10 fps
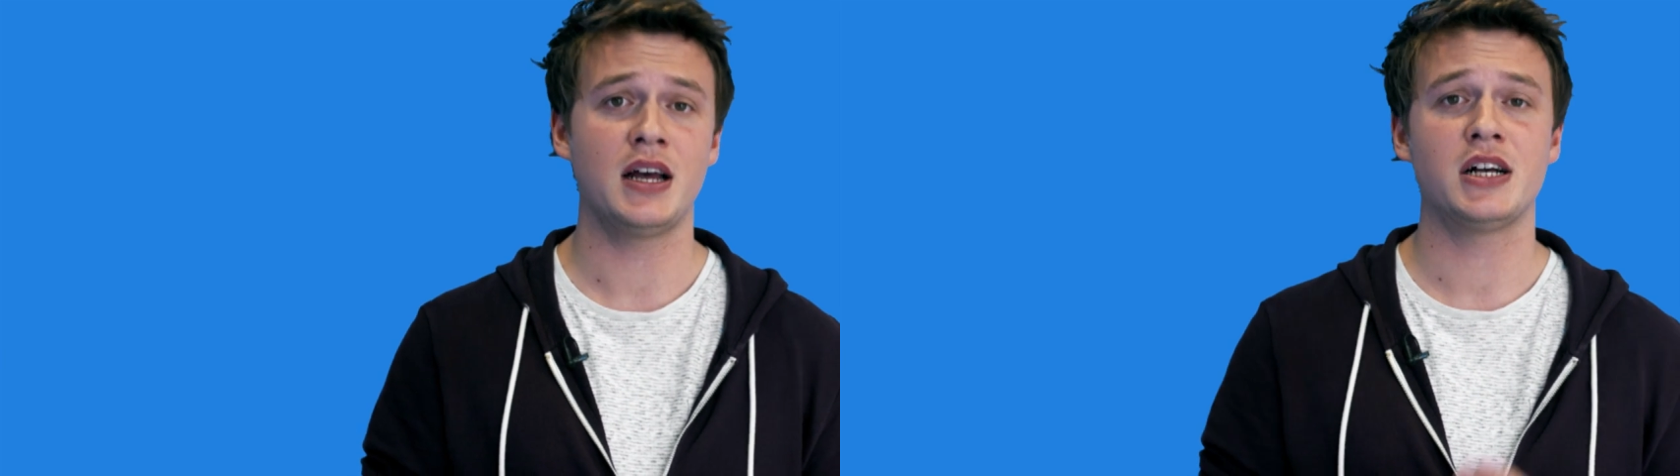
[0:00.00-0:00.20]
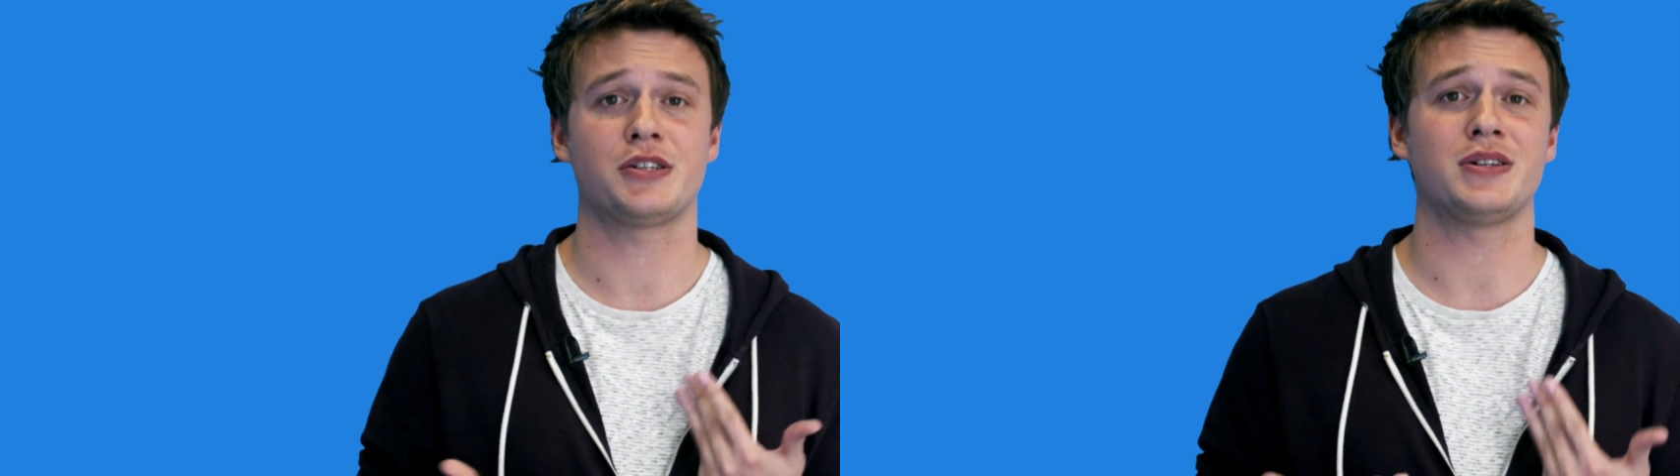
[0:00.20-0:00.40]

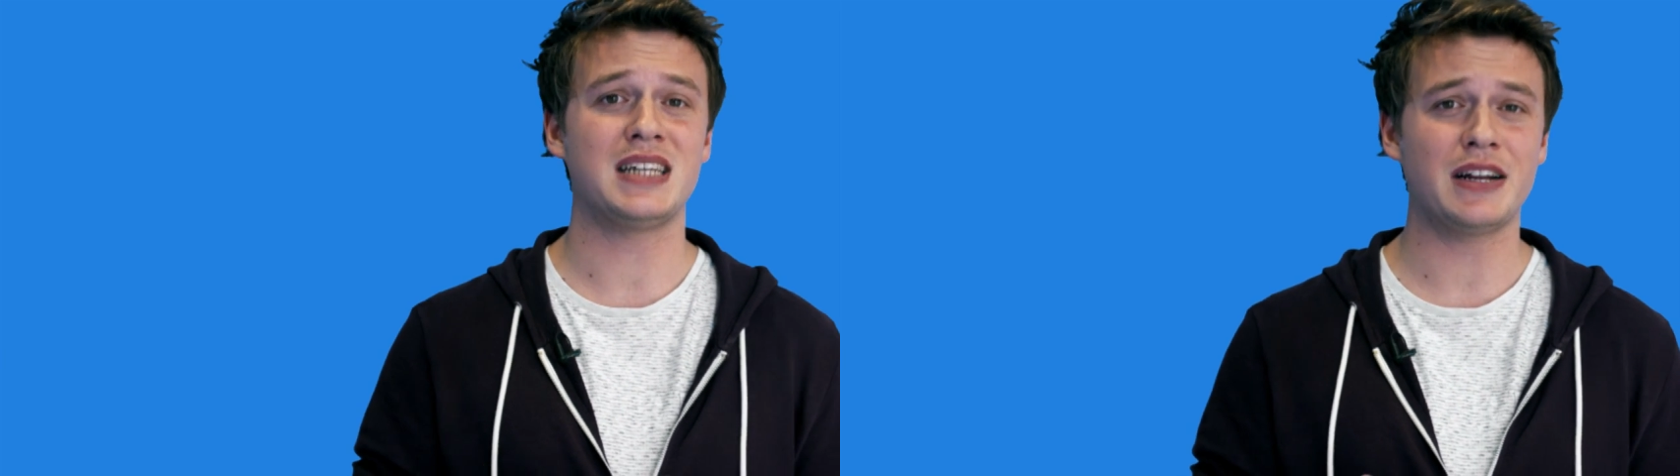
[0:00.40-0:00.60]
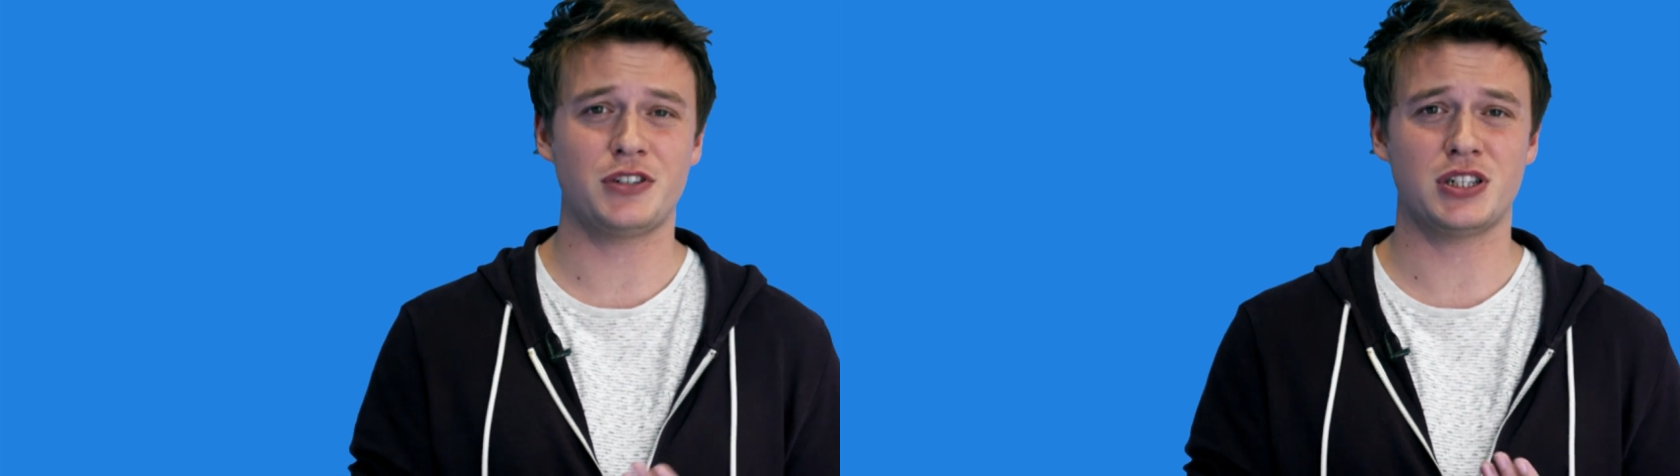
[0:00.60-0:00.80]
So instead
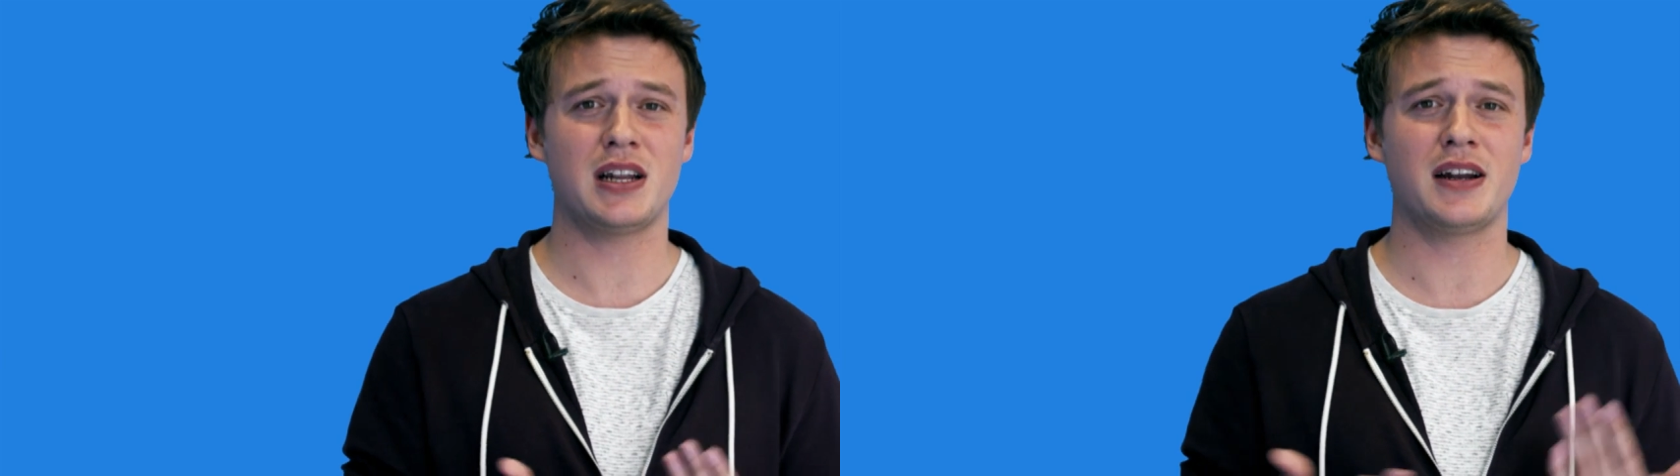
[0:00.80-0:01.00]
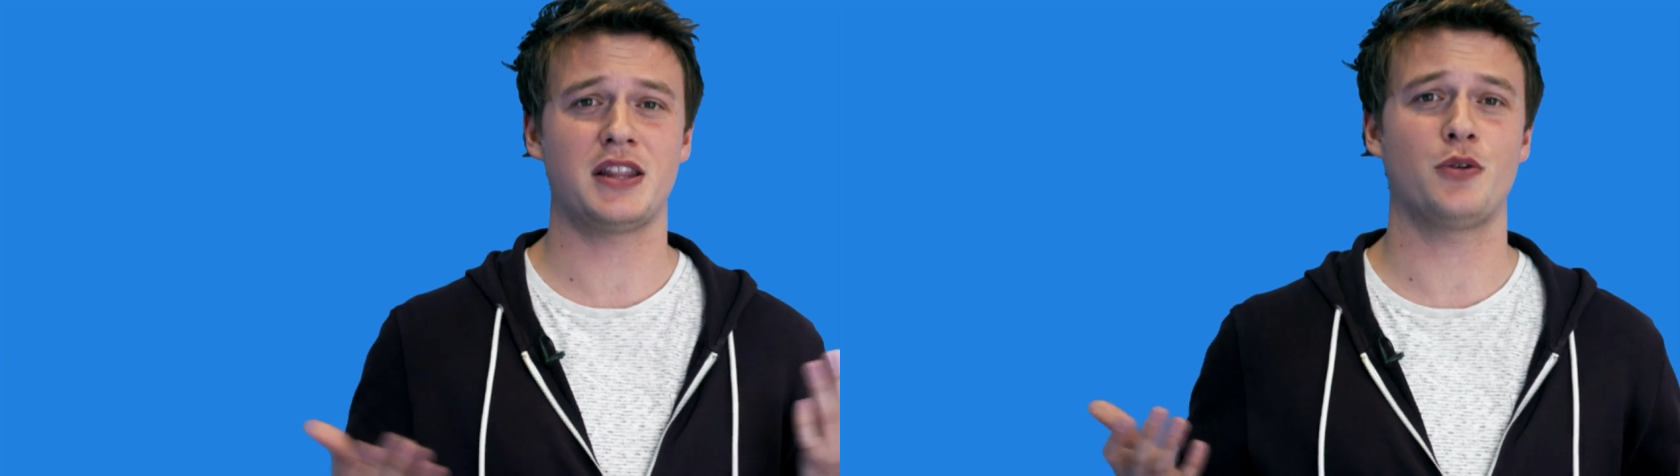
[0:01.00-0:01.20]
of just
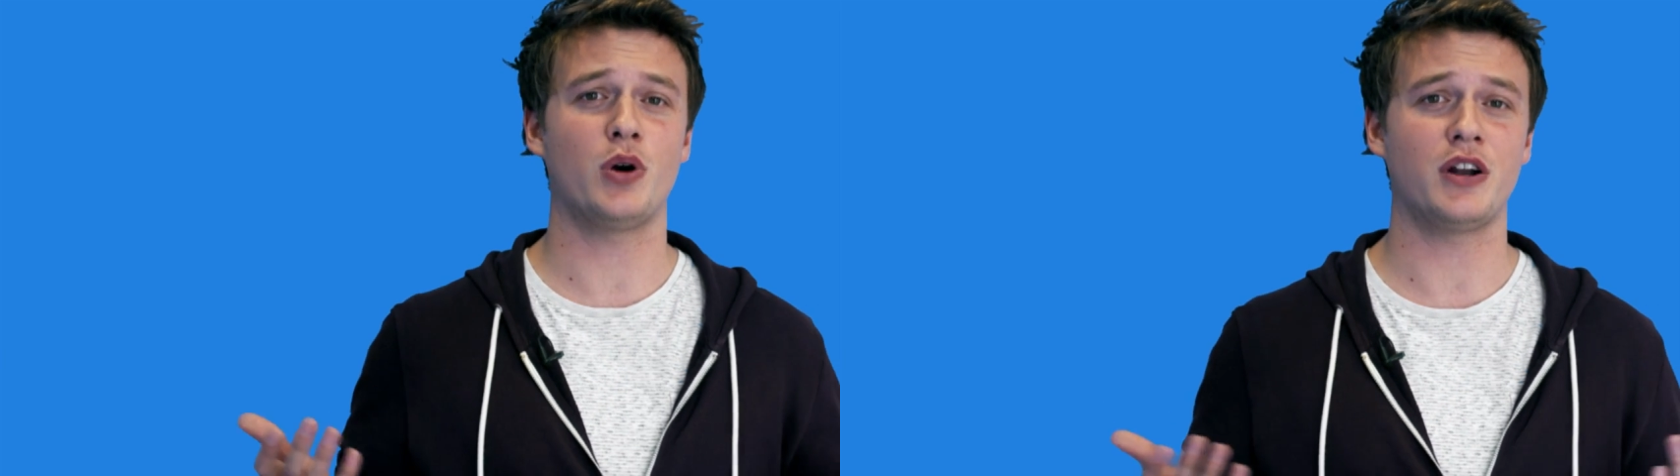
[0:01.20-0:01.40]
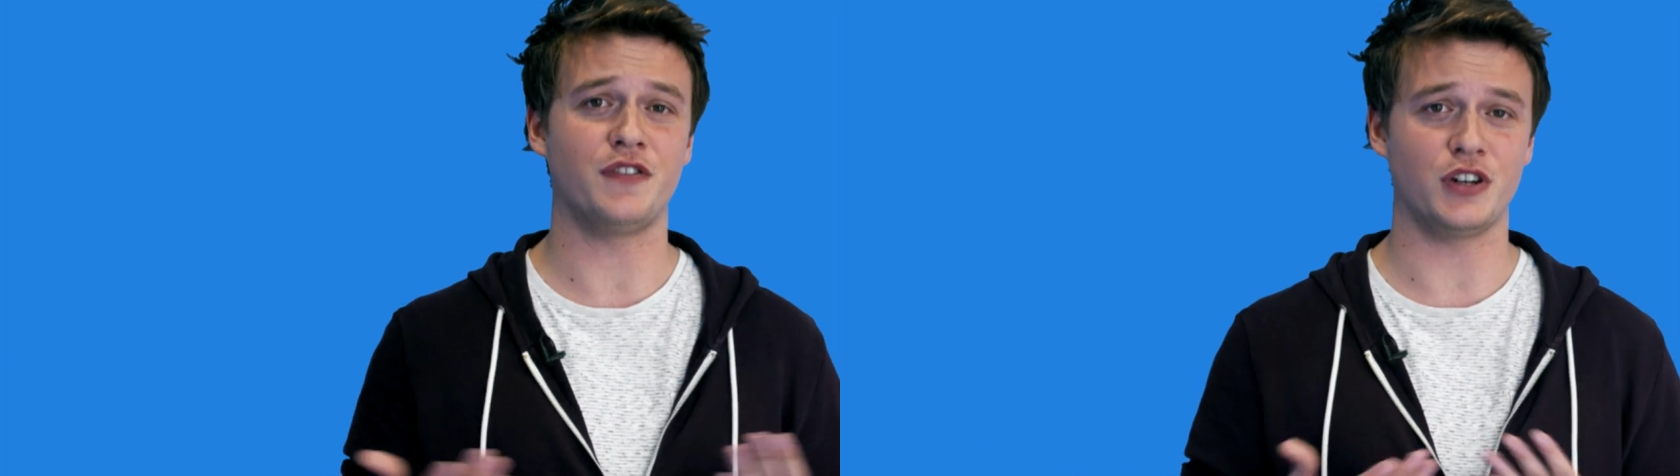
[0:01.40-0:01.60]
learning the
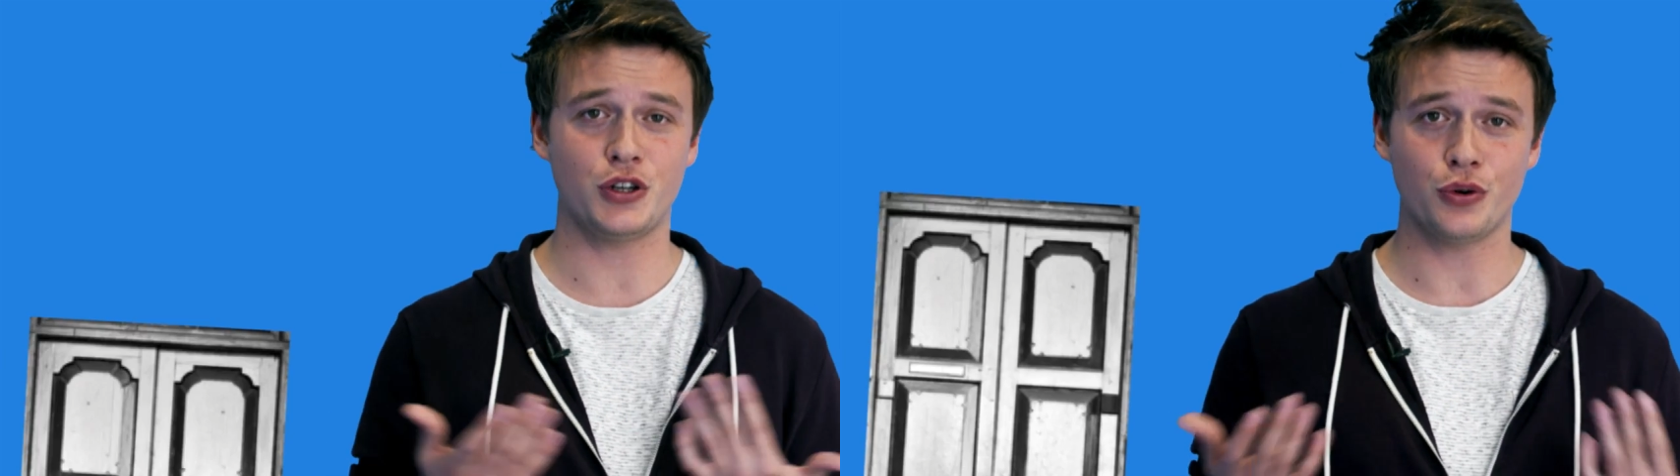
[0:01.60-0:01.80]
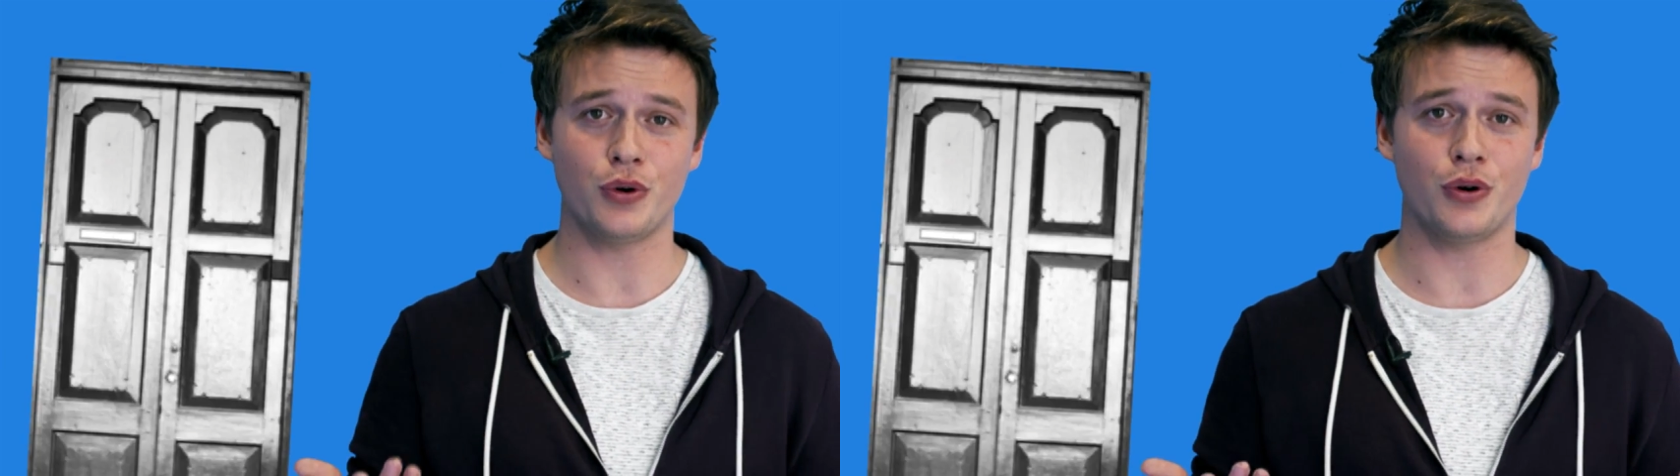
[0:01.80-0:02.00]
word for
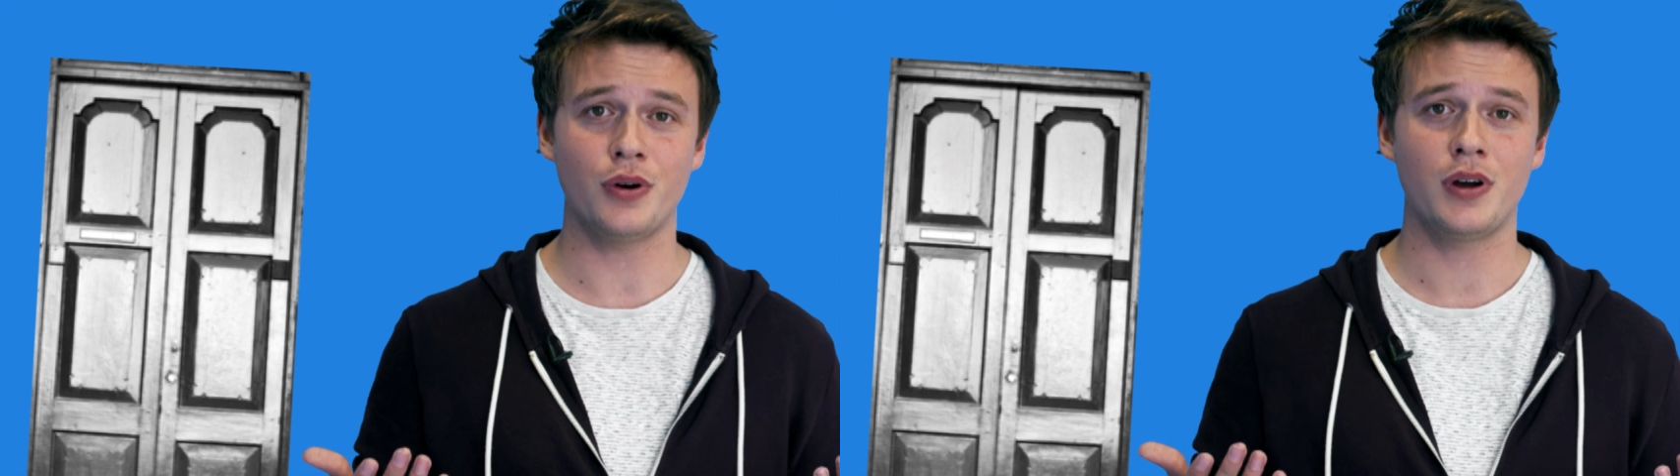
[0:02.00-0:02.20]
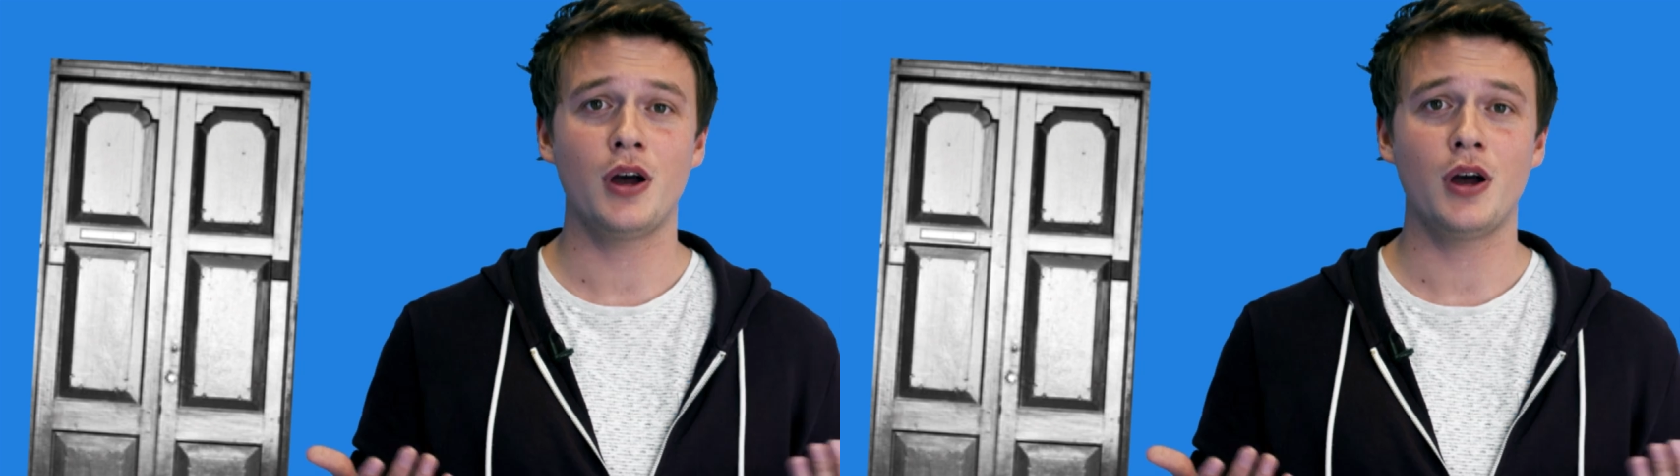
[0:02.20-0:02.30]
door,